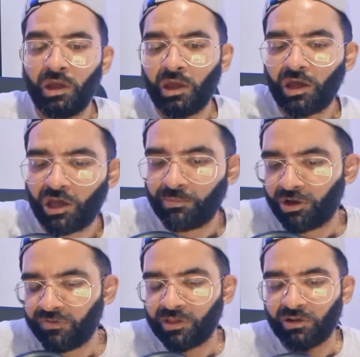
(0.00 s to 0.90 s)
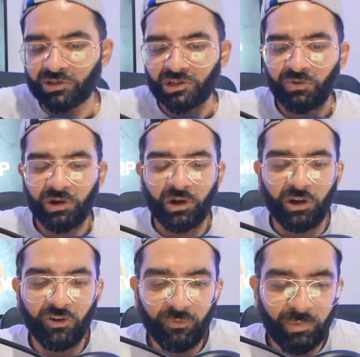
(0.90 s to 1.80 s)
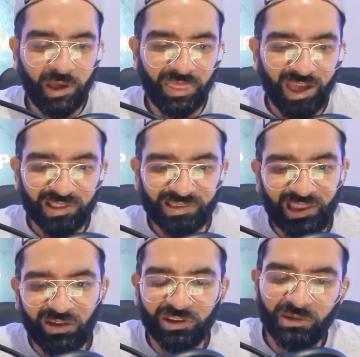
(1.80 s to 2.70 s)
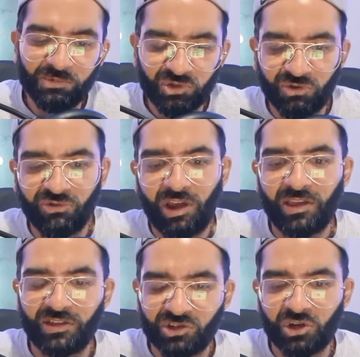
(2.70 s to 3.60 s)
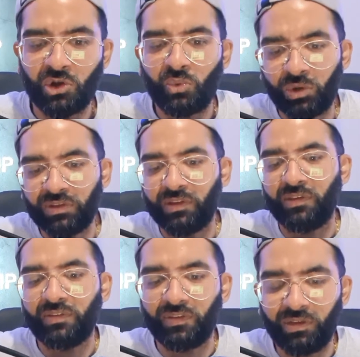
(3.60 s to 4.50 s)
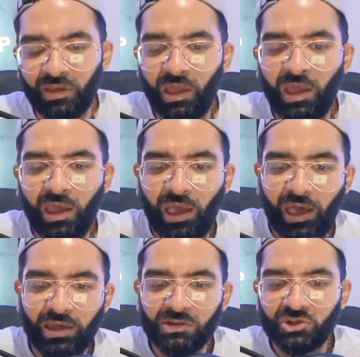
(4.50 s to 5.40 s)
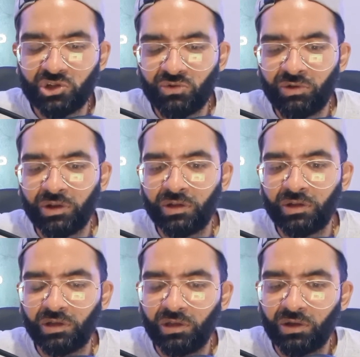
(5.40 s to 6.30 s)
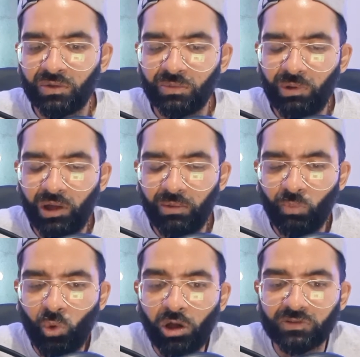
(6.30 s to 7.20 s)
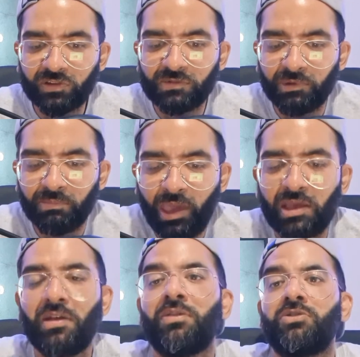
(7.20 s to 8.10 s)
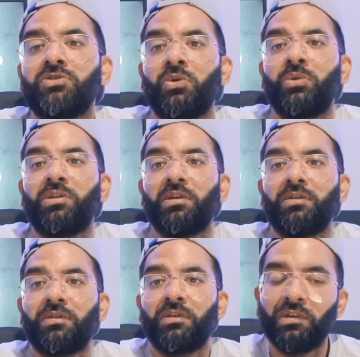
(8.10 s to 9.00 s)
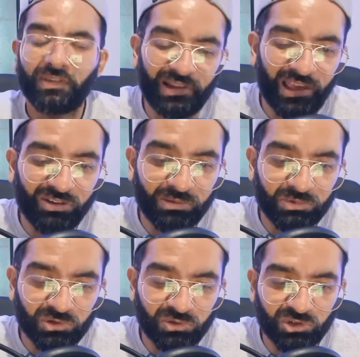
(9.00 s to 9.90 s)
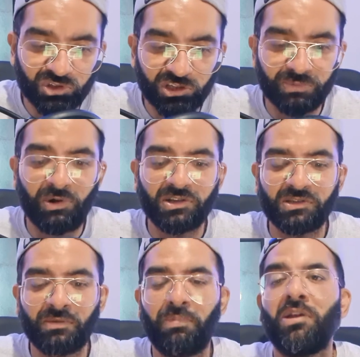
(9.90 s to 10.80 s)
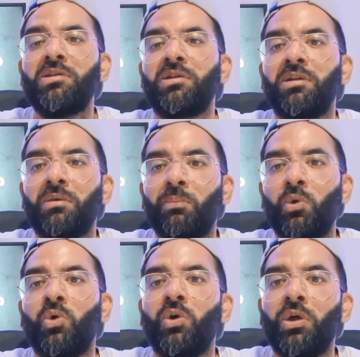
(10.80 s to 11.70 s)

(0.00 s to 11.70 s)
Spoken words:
over the last year and a half. But that's allowed him to create this show with DC, and during, whilst he's been making this show with DC, it's allowed him to just express his opinion more.